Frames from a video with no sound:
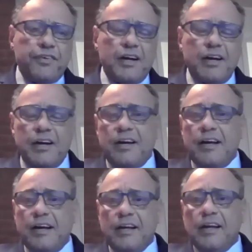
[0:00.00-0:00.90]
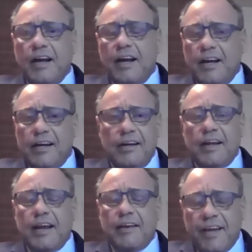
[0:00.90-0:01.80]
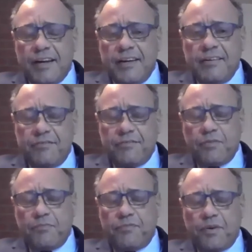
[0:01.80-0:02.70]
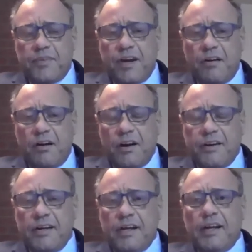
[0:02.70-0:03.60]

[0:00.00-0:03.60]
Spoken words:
and then from there on,